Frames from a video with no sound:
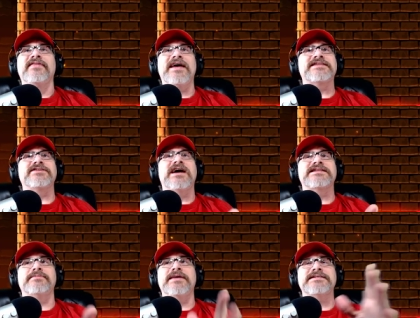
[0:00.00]
That's
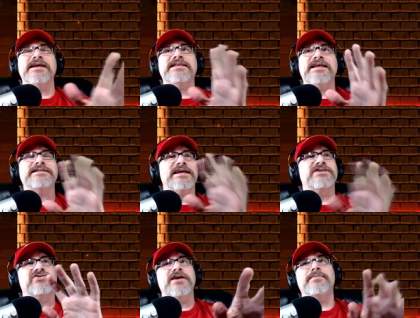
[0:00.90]
awesome. That's like that's like a
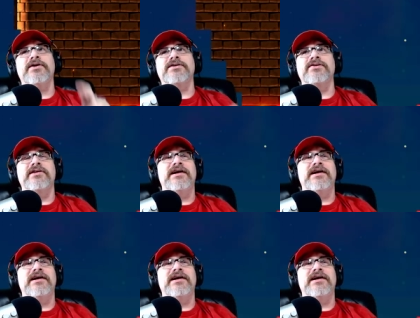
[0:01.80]
trademark deal.